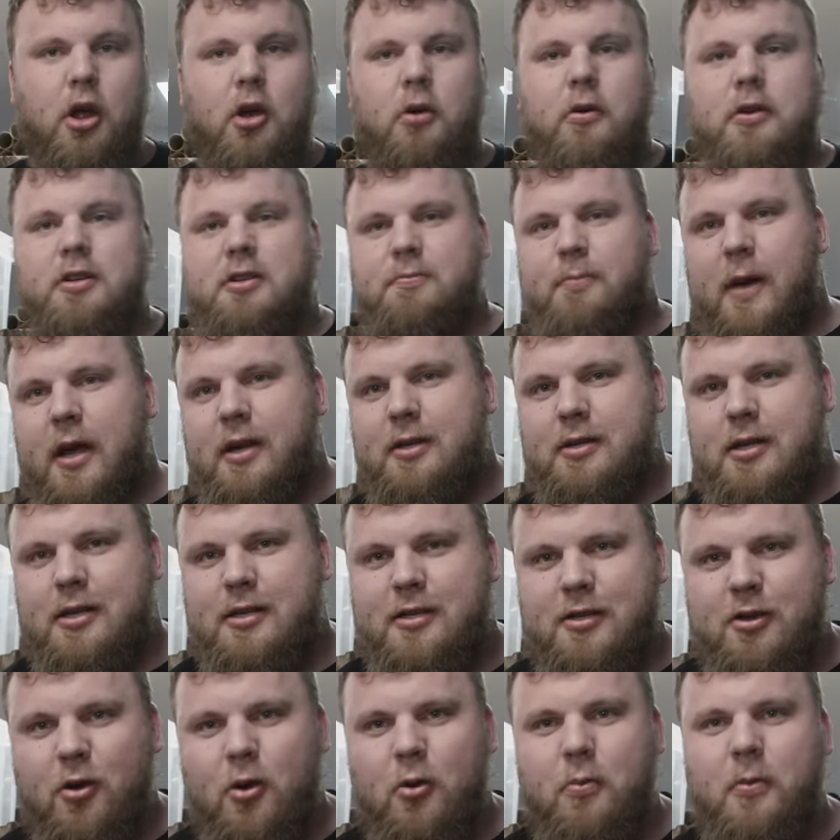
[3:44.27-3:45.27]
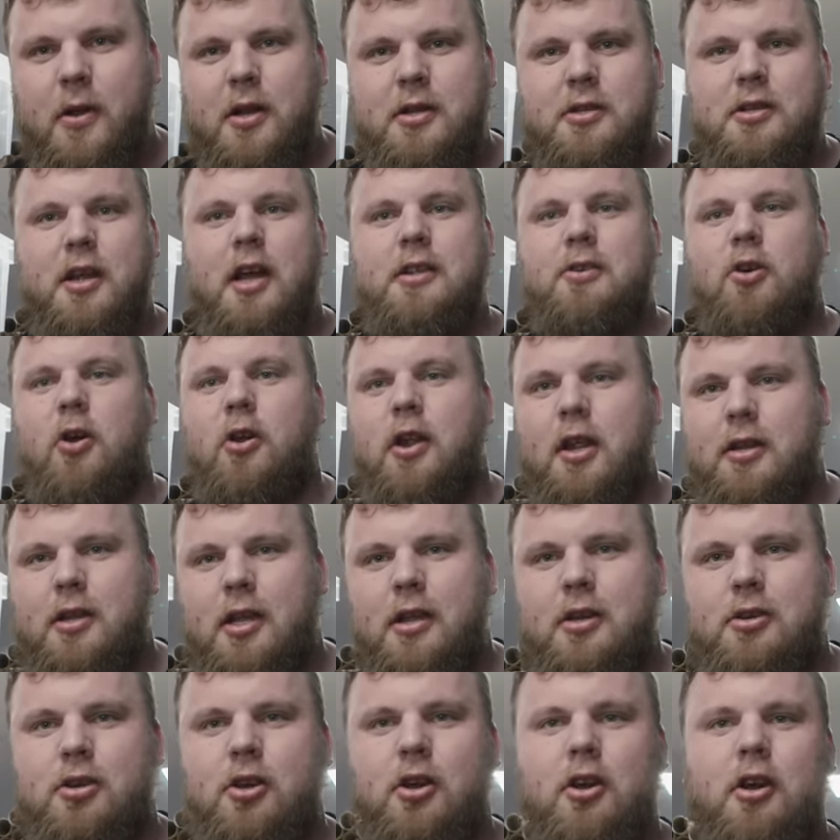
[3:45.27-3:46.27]
with spicy Stoltman's on a
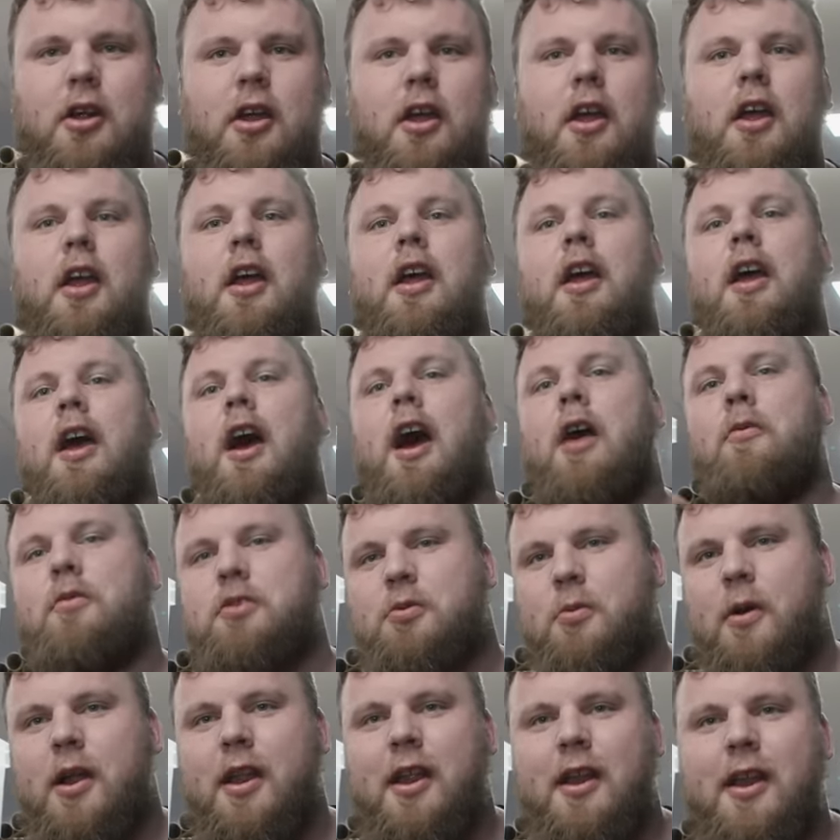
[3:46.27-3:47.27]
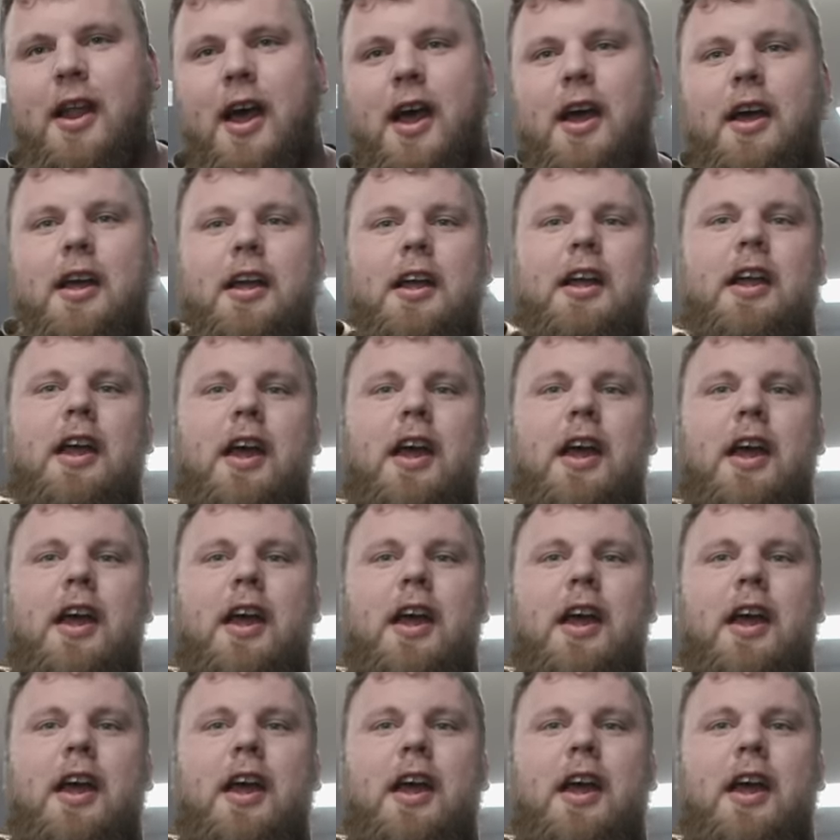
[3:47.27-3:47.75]
t-shirt and was wearing that,